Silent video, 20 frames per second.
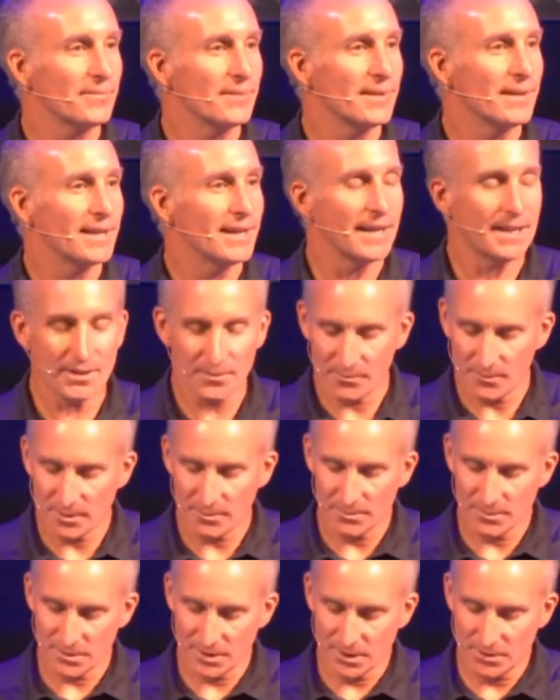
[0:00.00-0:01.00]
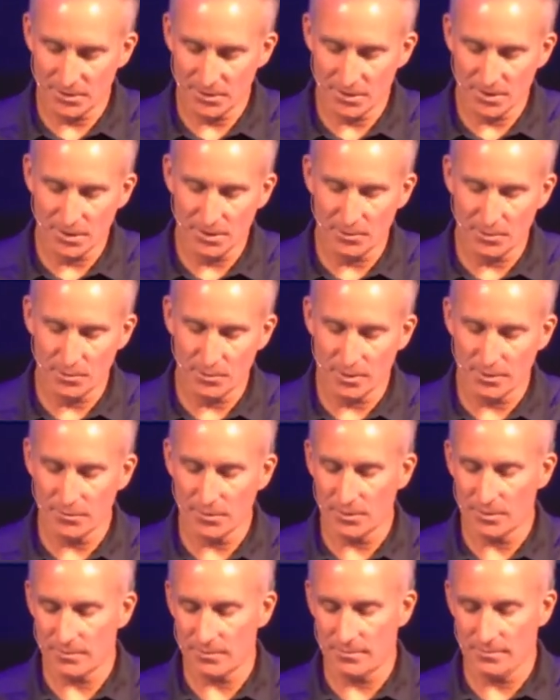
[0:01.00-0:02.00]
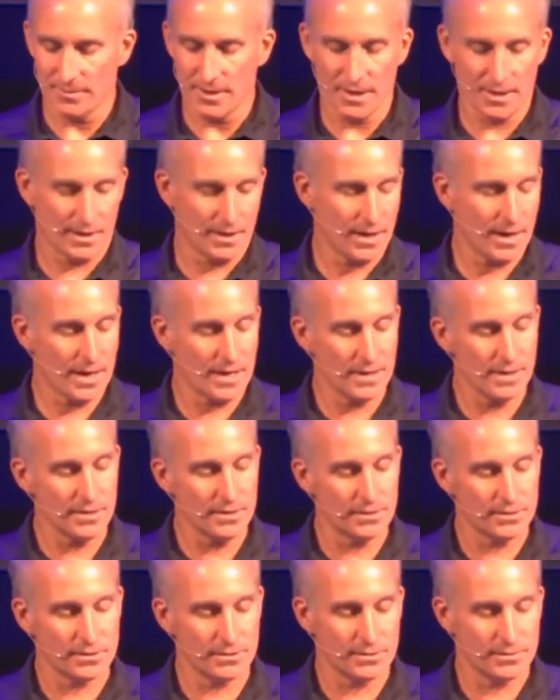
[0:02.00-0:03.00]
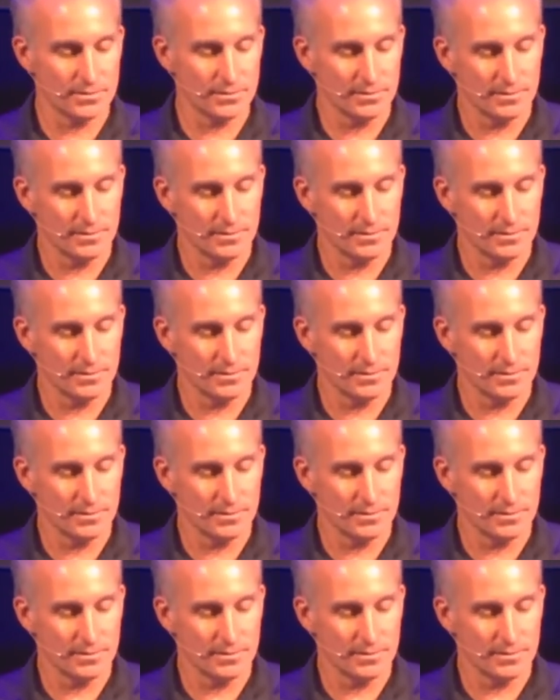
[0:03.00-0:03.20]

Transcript: And I can almost guarantee you, whoever that guy is,